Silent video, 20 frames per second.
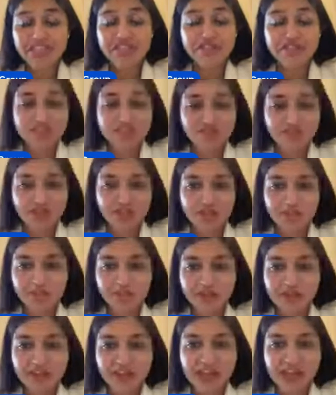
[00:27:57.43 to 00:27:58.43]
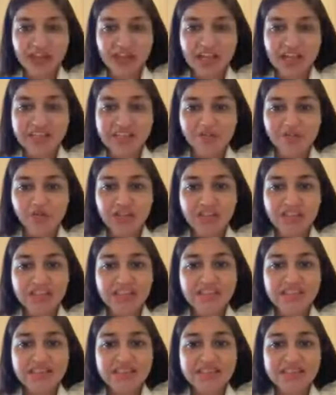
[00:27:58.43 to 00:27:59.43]
for your products? And what are the
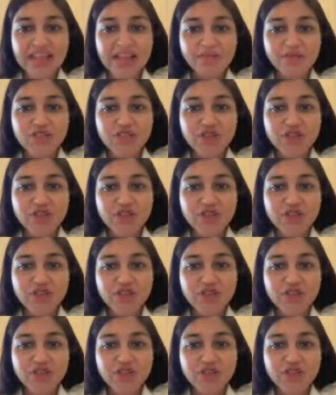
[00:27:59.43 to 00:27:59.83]
steps you are